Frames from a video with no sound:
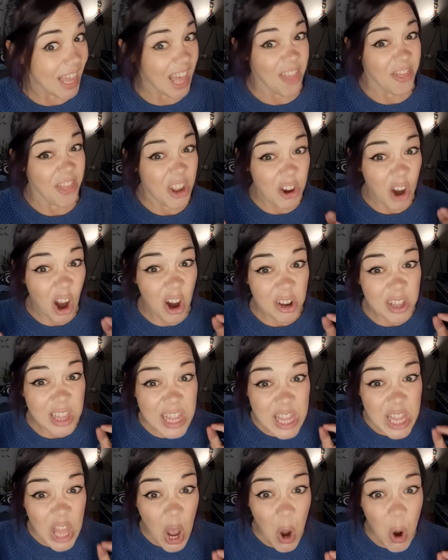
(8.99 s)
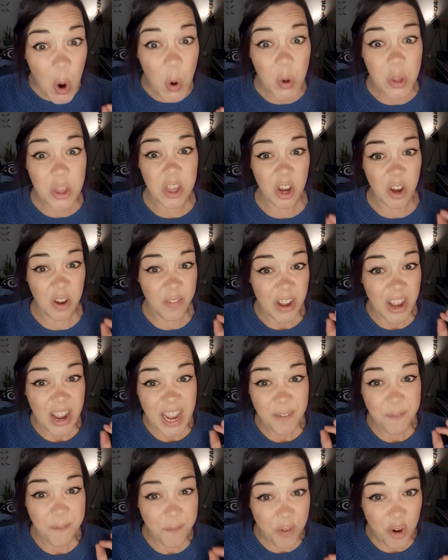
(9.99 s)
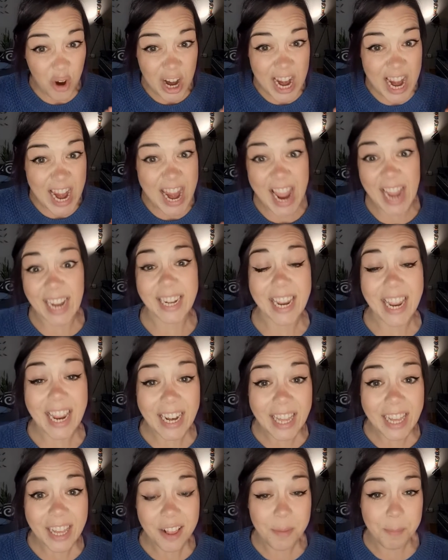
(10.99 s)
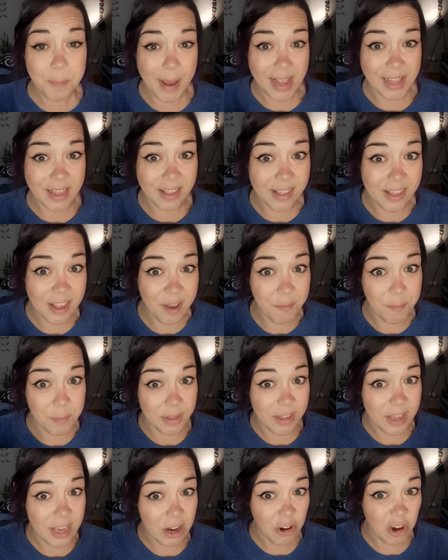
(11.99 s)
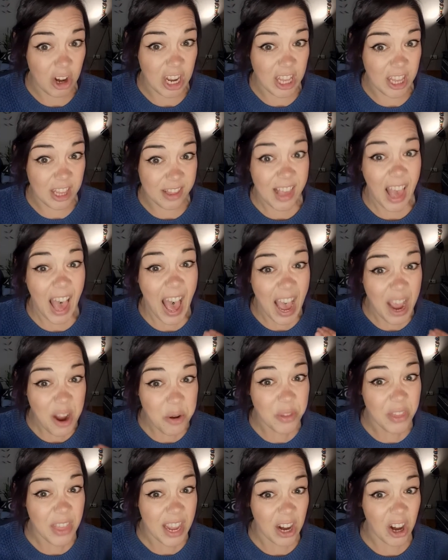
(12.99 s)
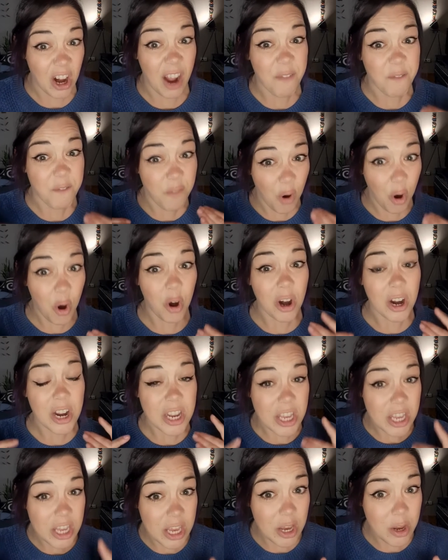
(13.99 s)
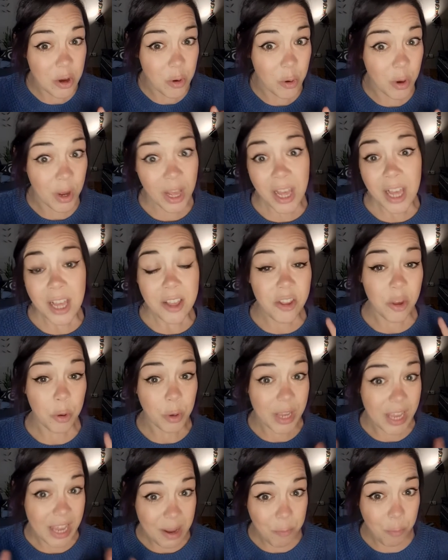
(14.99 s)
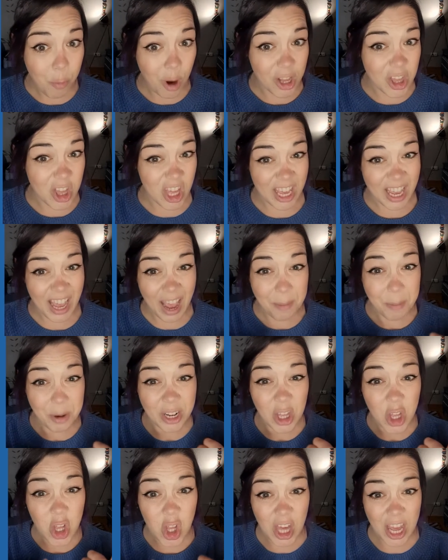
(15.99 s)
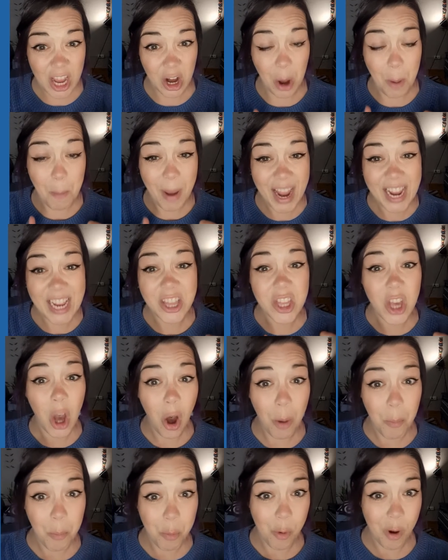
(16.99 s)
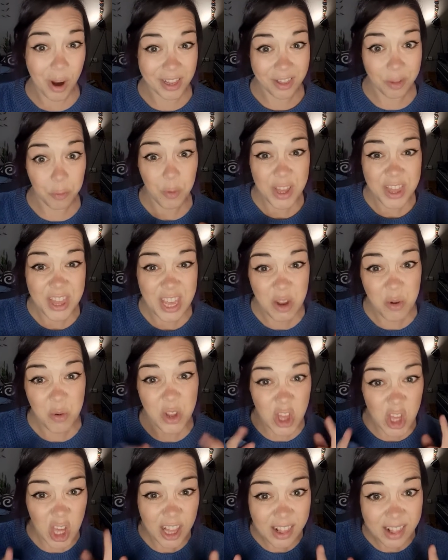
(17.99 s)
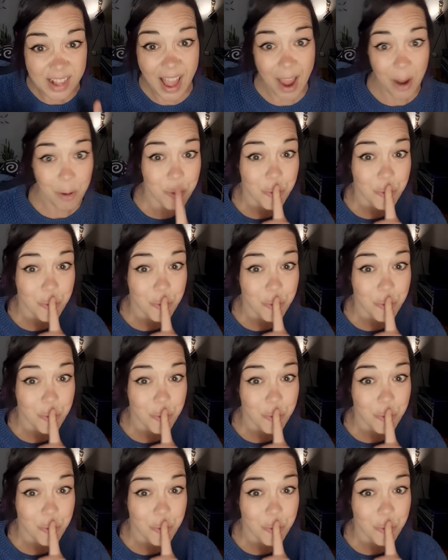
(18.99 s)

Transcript: There are loads of free and inexpensive materials out there for you. So keep watching. I'm going to share my top ones with you just now.